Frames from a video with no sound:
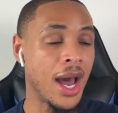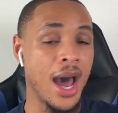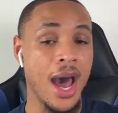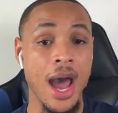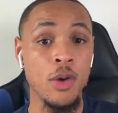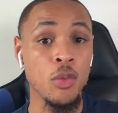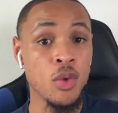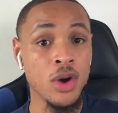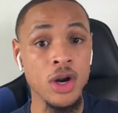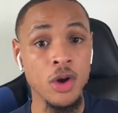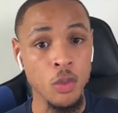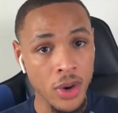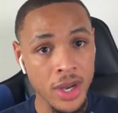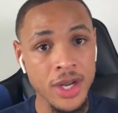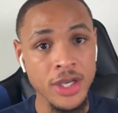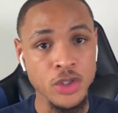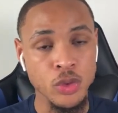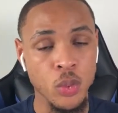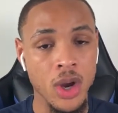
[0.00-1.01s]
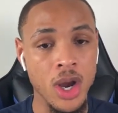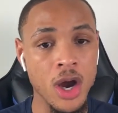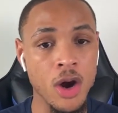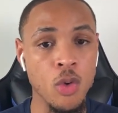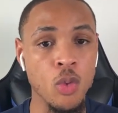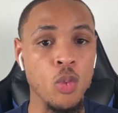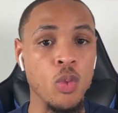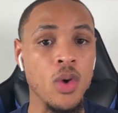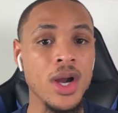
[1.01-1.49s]
I want to win as
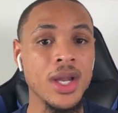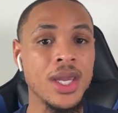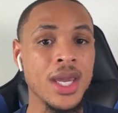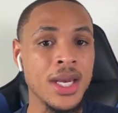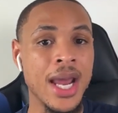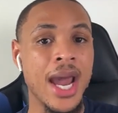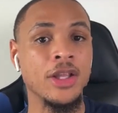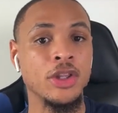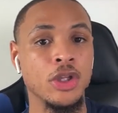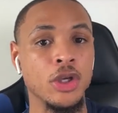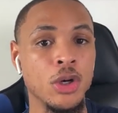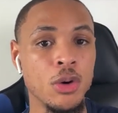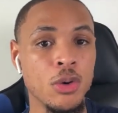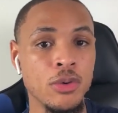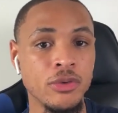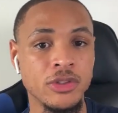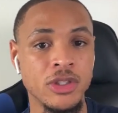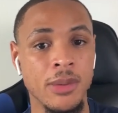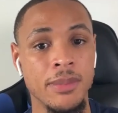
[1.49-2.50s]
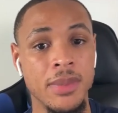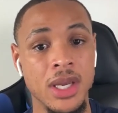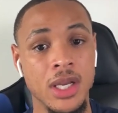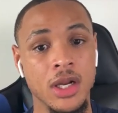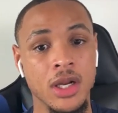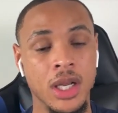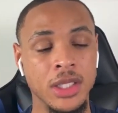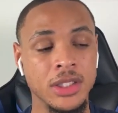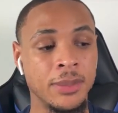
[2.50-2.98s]
well. What can I do to
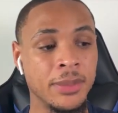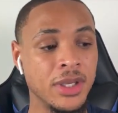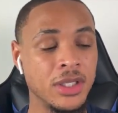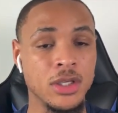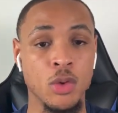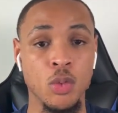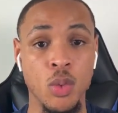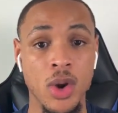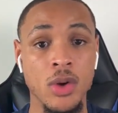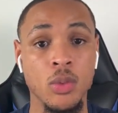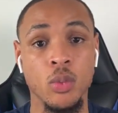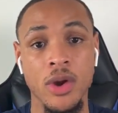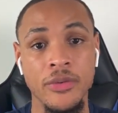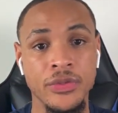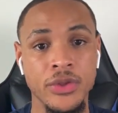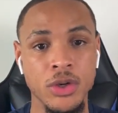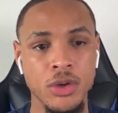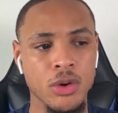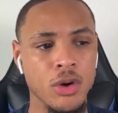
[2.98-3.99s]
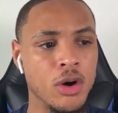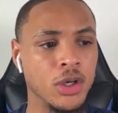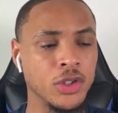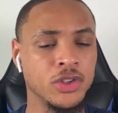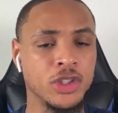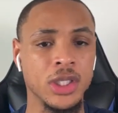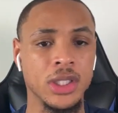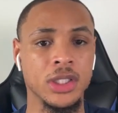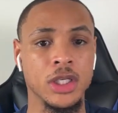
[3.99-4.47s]
win with you, or
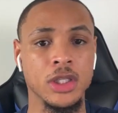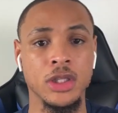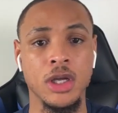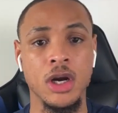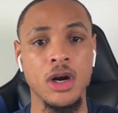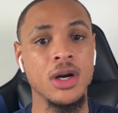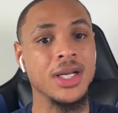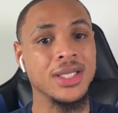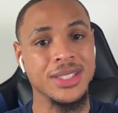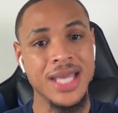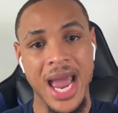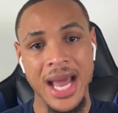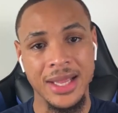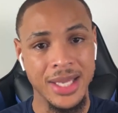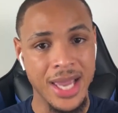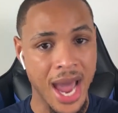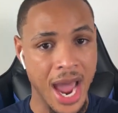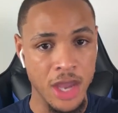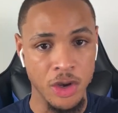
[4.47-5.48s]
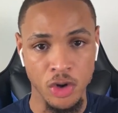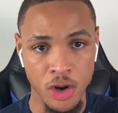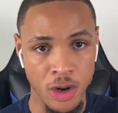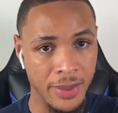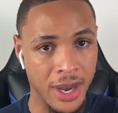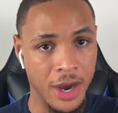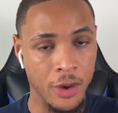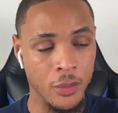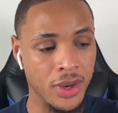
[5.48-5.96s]
to learn exactly how you're going
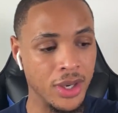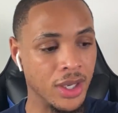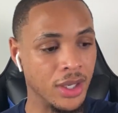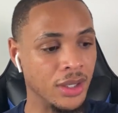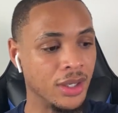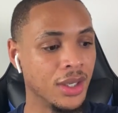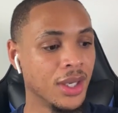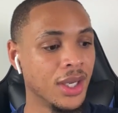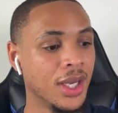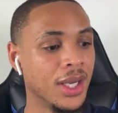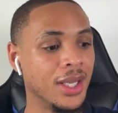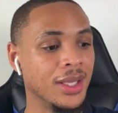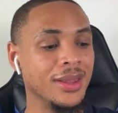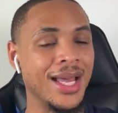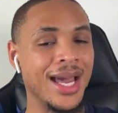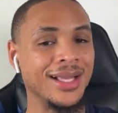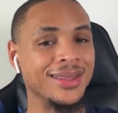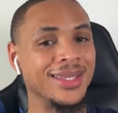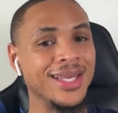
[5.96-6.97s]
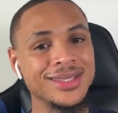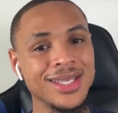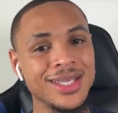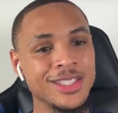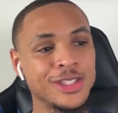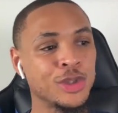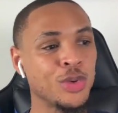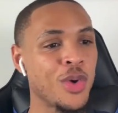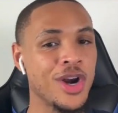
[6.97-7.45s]
about winning? Like this
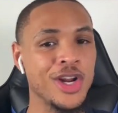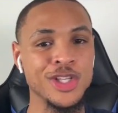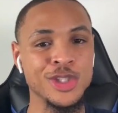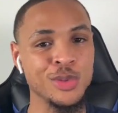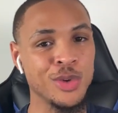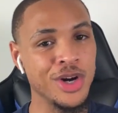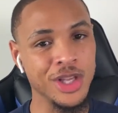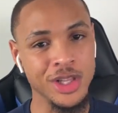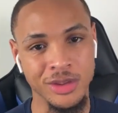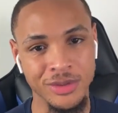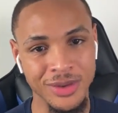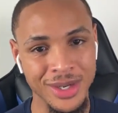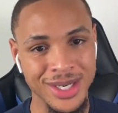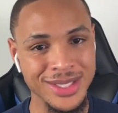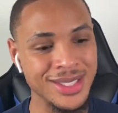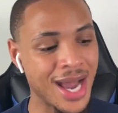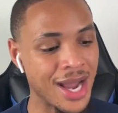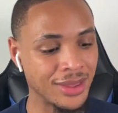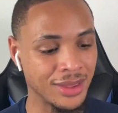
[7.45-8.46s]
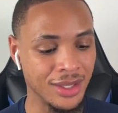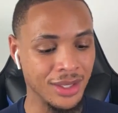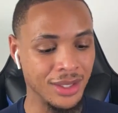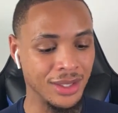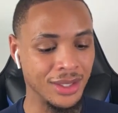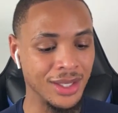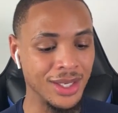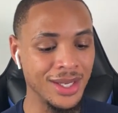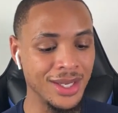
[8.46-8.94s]
is 2023. That's not
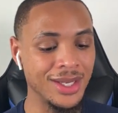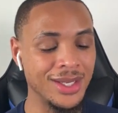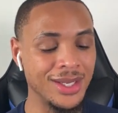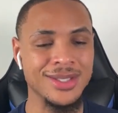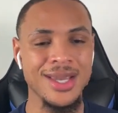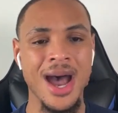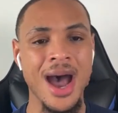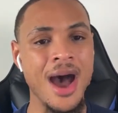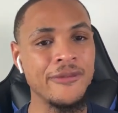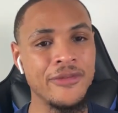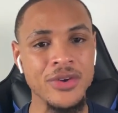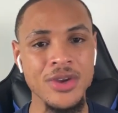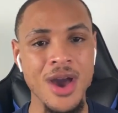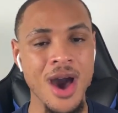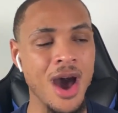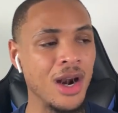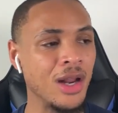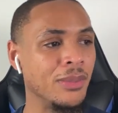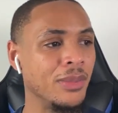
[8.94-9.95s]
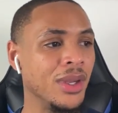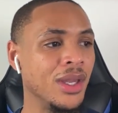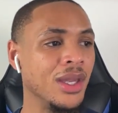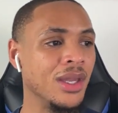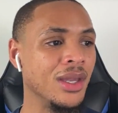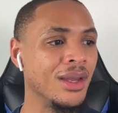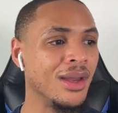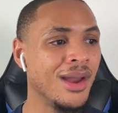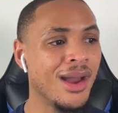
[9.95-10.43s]
the time for y'all to
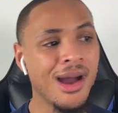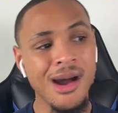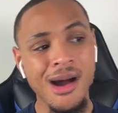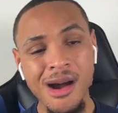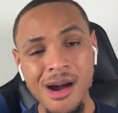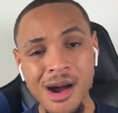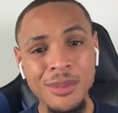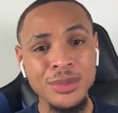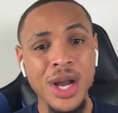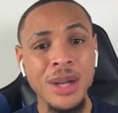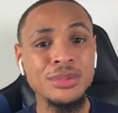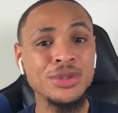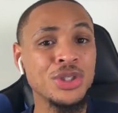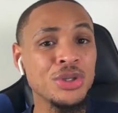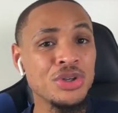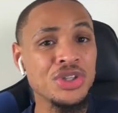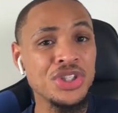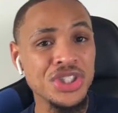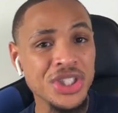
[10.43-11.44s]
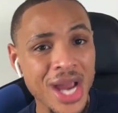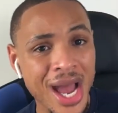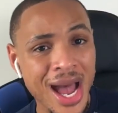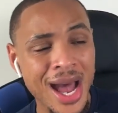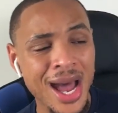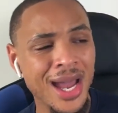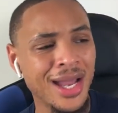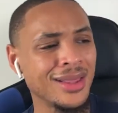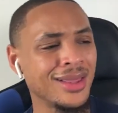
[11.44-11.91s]
be, I'm too
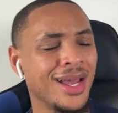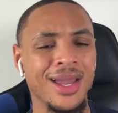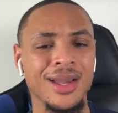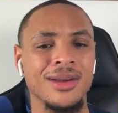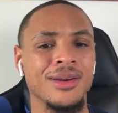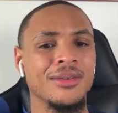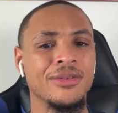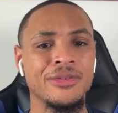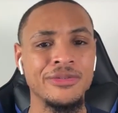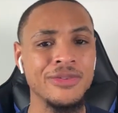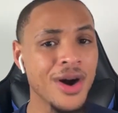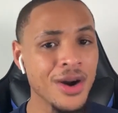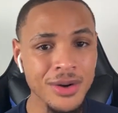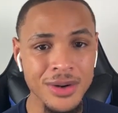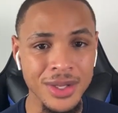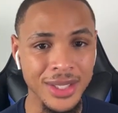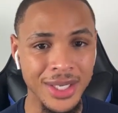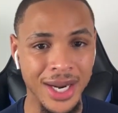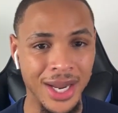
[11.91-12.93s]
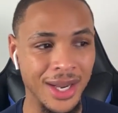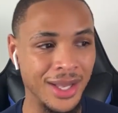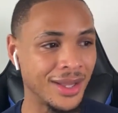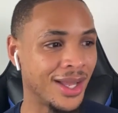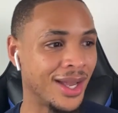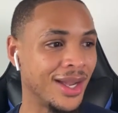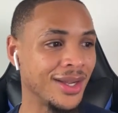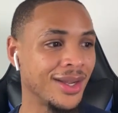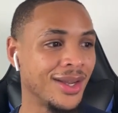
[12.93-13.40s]
shy. Like fuck all that.
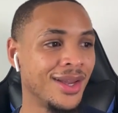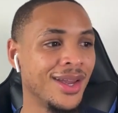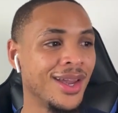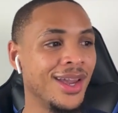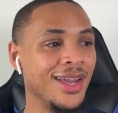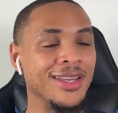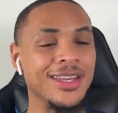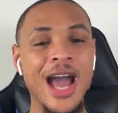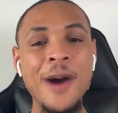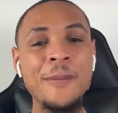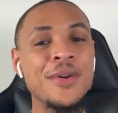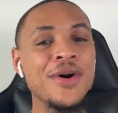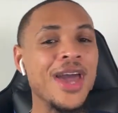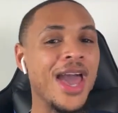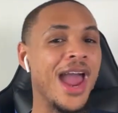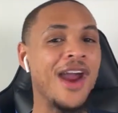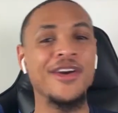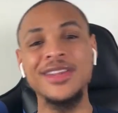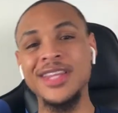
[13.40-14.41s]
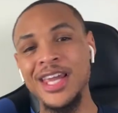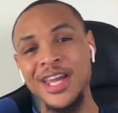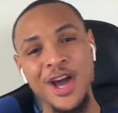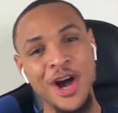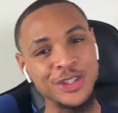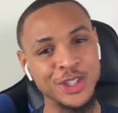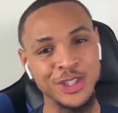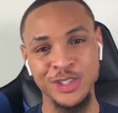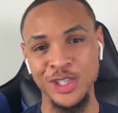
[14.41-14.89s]
Like y'all put everything
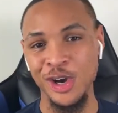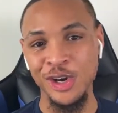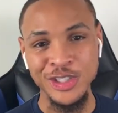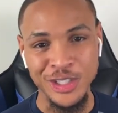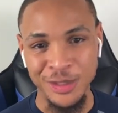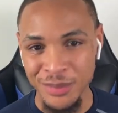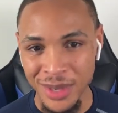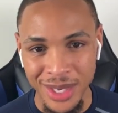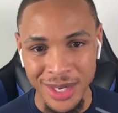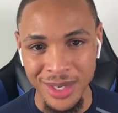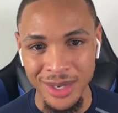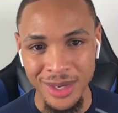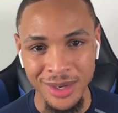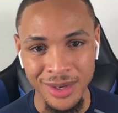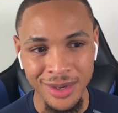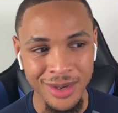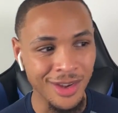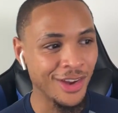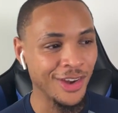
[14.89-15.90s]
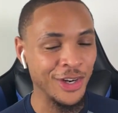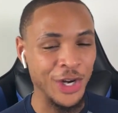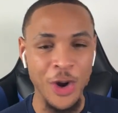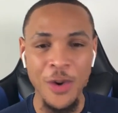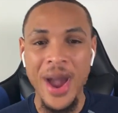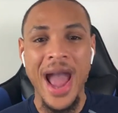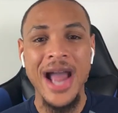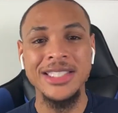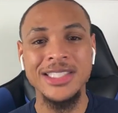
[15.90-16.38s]
else on social media.
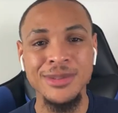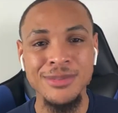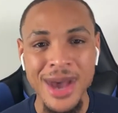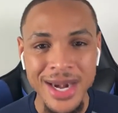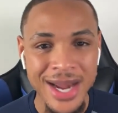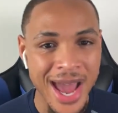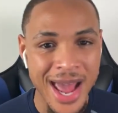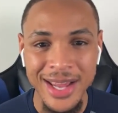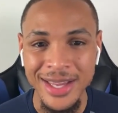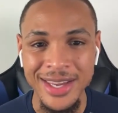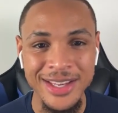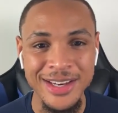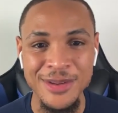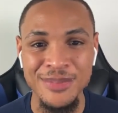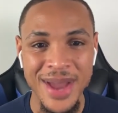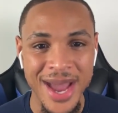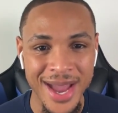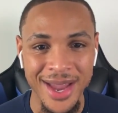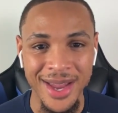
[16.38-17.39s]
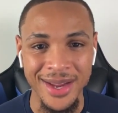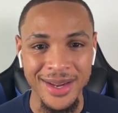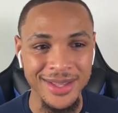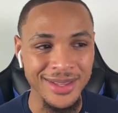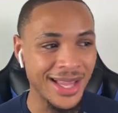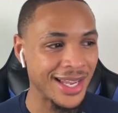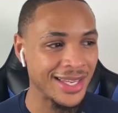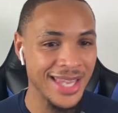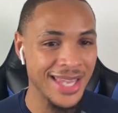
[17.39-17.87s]
Go ask somebody how to get in the bag.
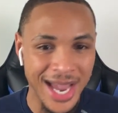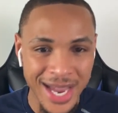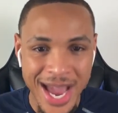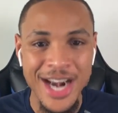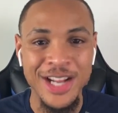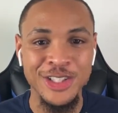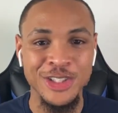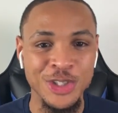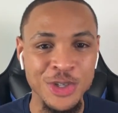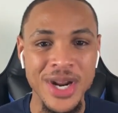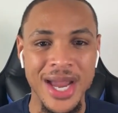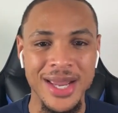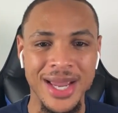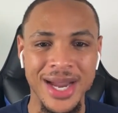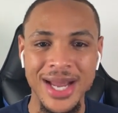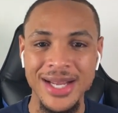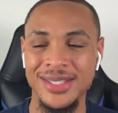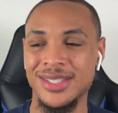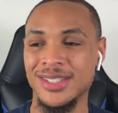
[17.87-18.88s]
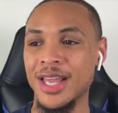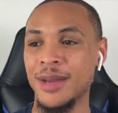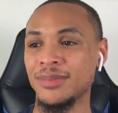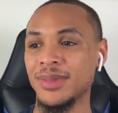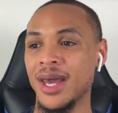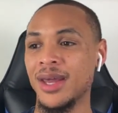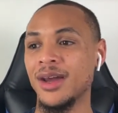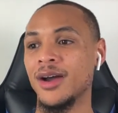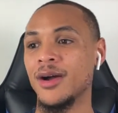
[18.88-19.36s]
Like y'all got to do that. Y'all got to step
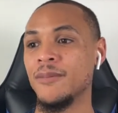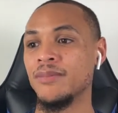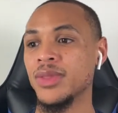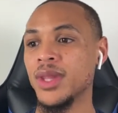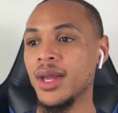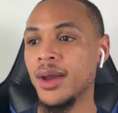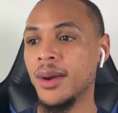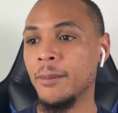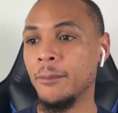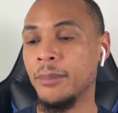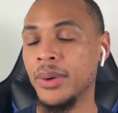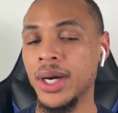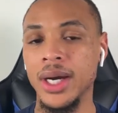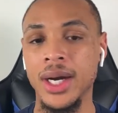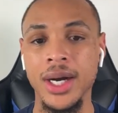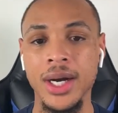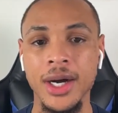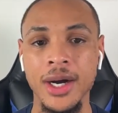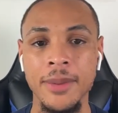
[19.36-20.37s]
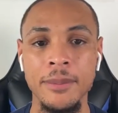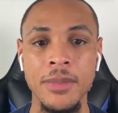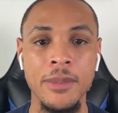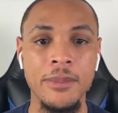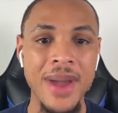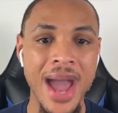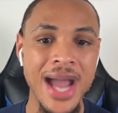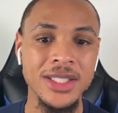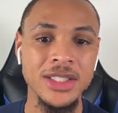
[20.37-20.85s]
that up.
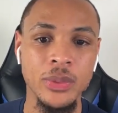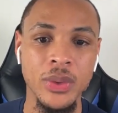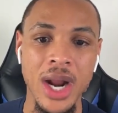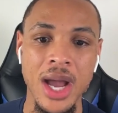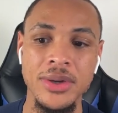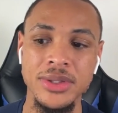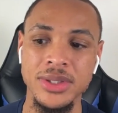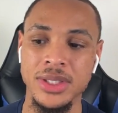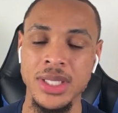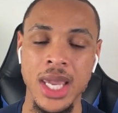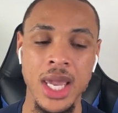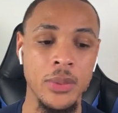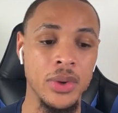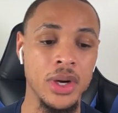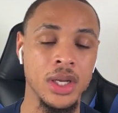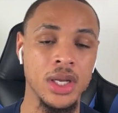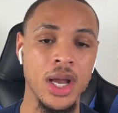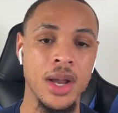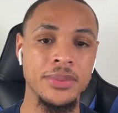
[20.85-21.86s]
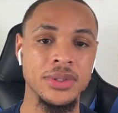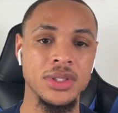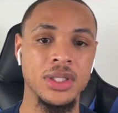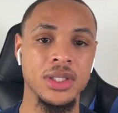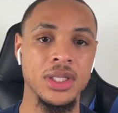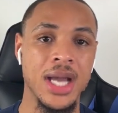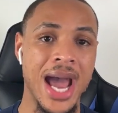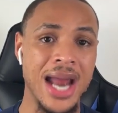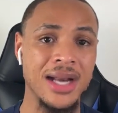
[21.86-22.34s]
But back to what I was saying when it comes
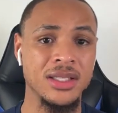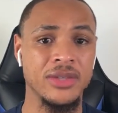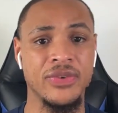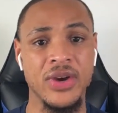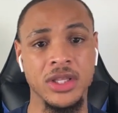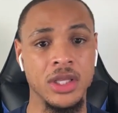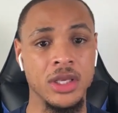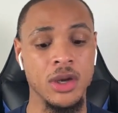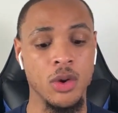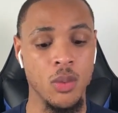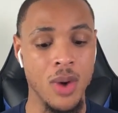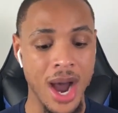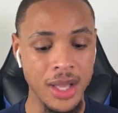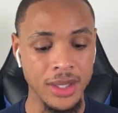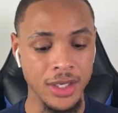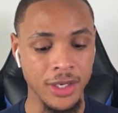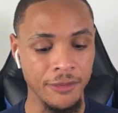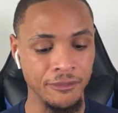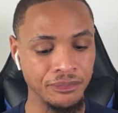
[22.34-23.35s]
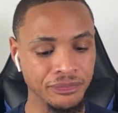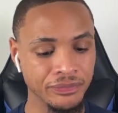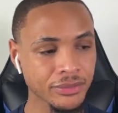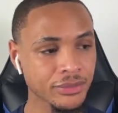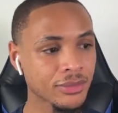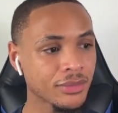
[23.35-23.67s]
to how this affecting your wallet.